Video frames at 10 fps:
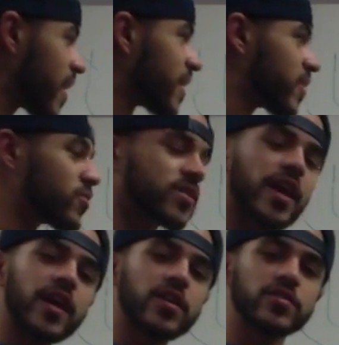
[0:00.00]
And those
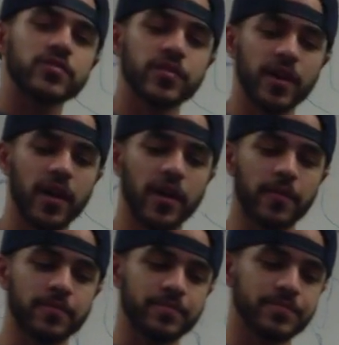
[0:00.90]
hairs
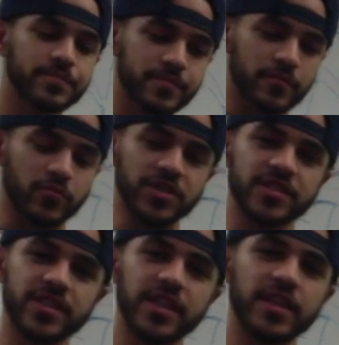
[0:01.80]

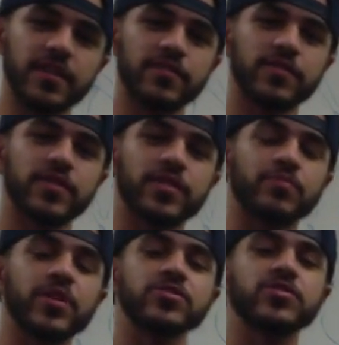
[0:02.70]
receive the
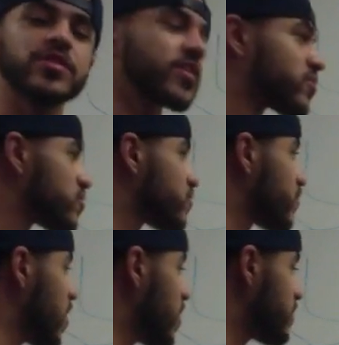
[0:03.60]
pressure signals
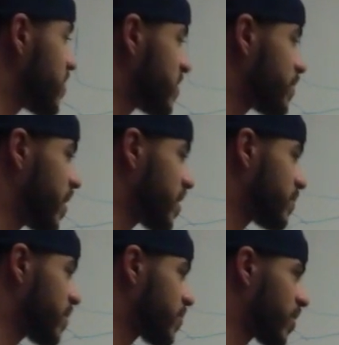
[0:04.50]
from the tympanic
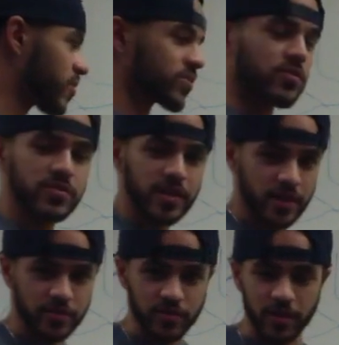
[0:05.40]
membrane, also known as the
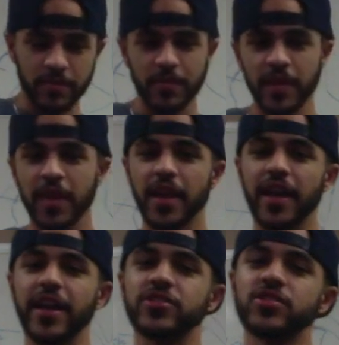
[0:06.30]
eardrum,
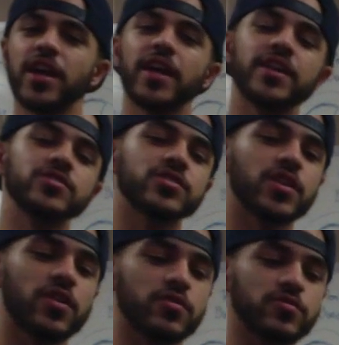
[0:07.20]
and change
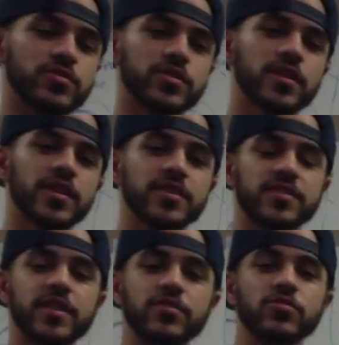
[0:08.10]
those
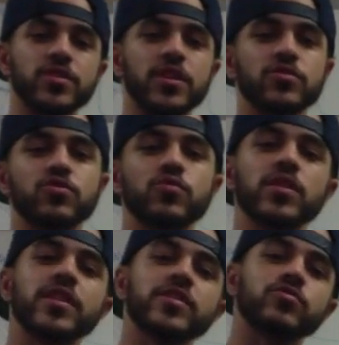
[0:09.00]
signals into
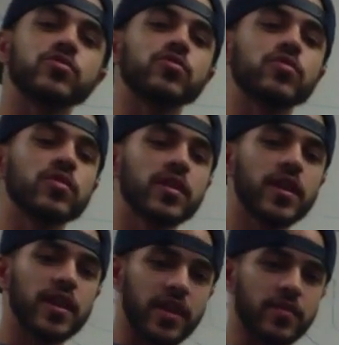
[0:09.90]
electrical
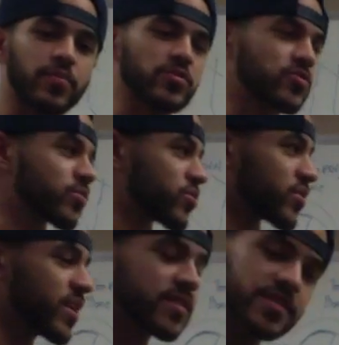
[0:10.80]
impulses, which are
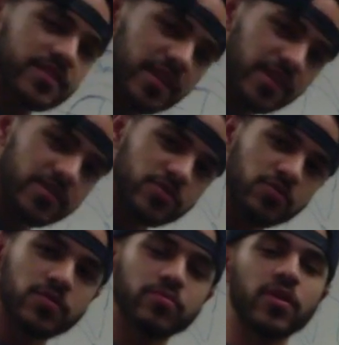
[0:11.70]
then sent to
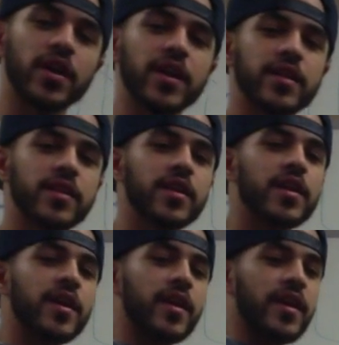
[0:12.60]
the brain
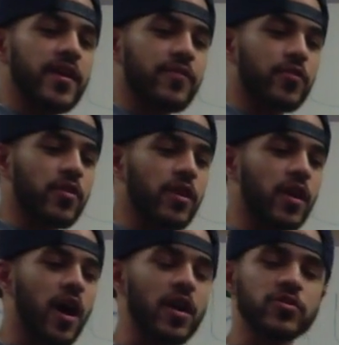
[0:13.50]
for
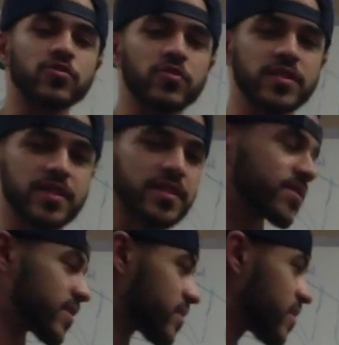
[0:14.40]
auditory sensing,